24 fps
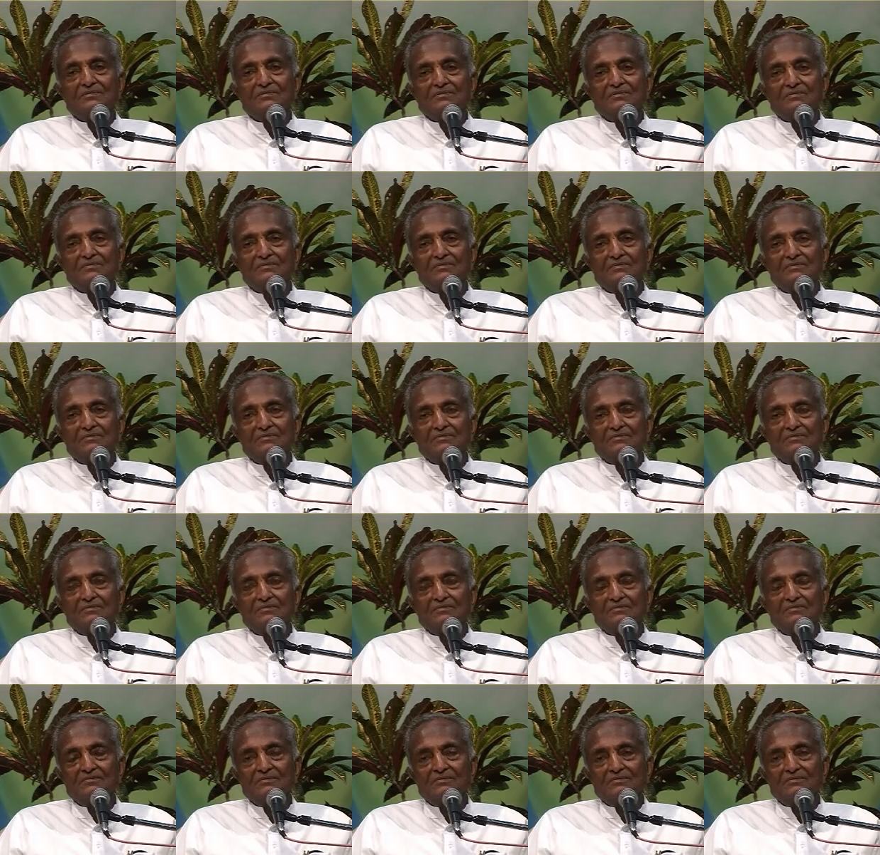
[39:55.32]

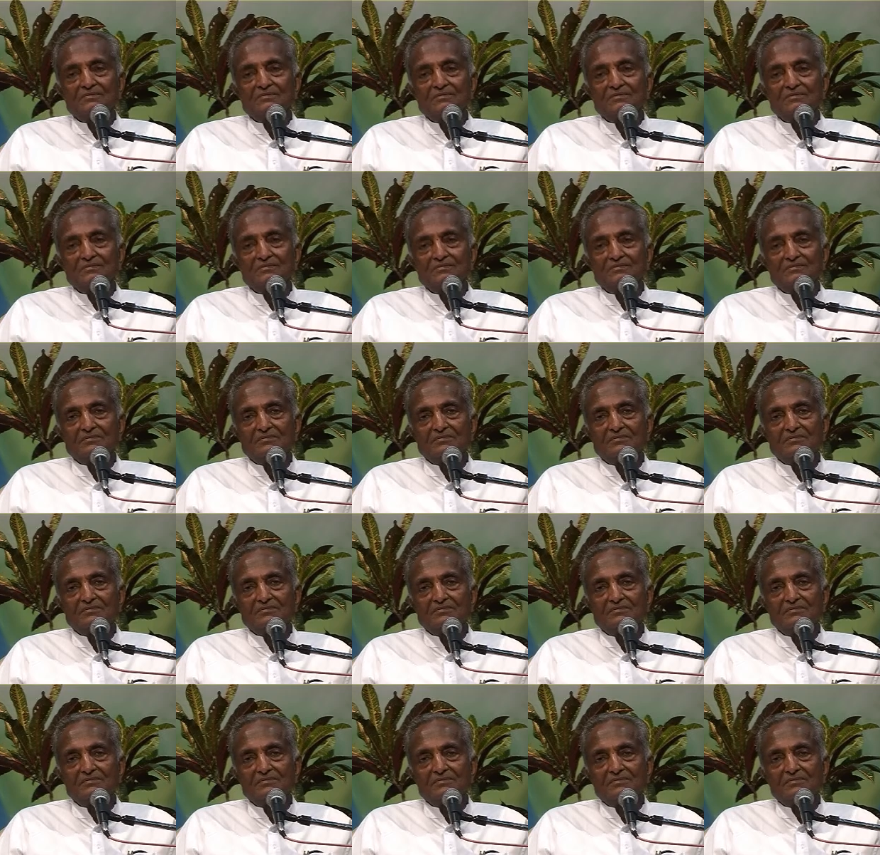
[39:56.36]

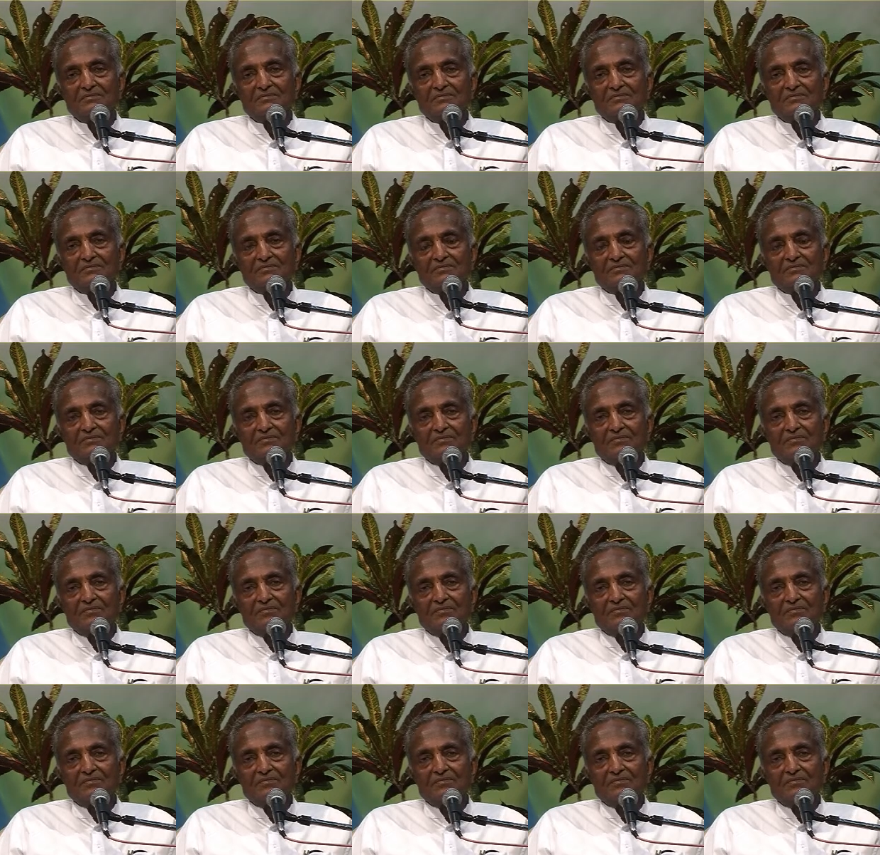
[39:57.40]
[no speech]